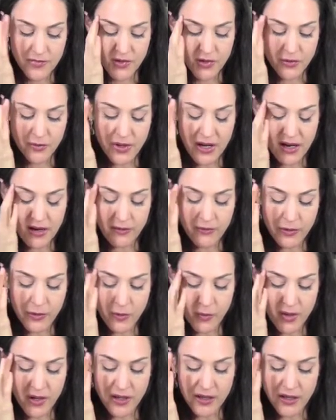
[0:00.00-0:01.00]
To
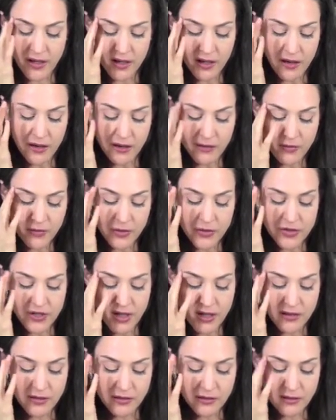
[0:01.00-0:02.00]
everyone I offer
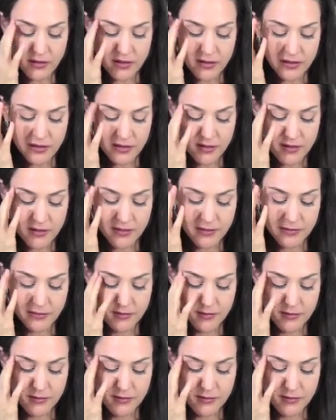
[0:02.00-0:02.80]
gentleness.